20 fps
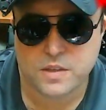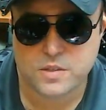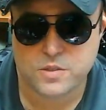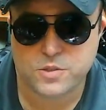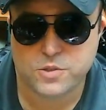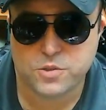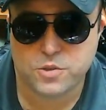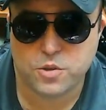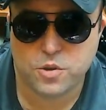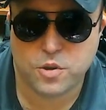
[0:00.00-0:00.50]

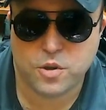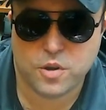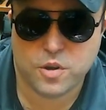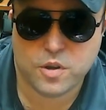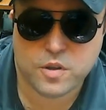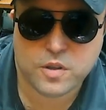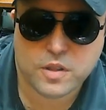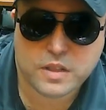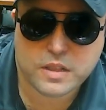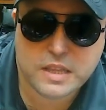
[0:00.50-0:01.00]
so
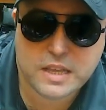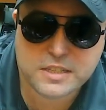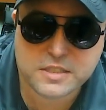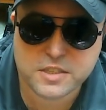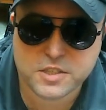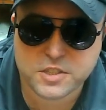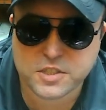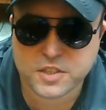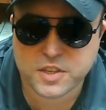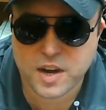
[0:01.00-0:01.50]
let's
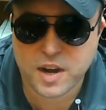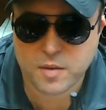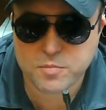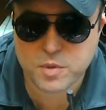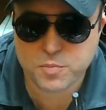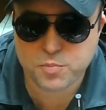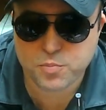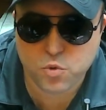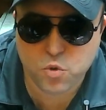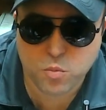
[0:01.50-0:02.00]
describe the
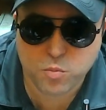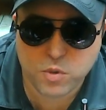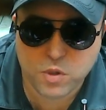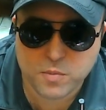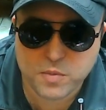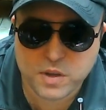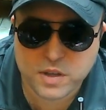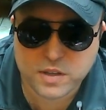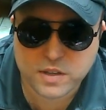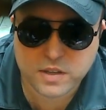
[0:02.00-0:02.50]

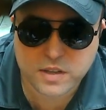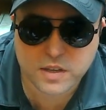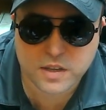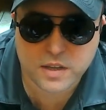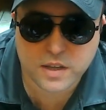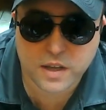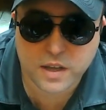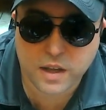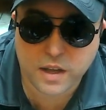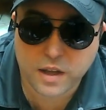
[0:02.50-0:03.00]
problem
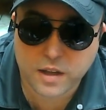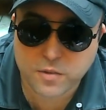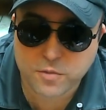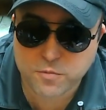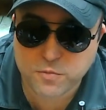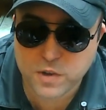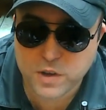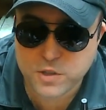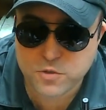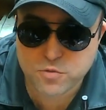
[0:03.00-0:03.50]
uh,
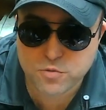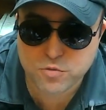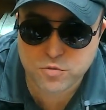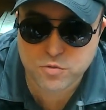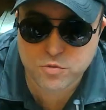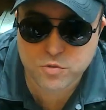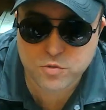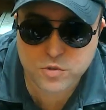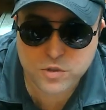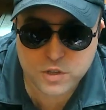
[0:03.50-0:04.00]
when
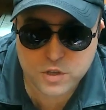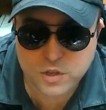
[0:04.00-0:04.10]
you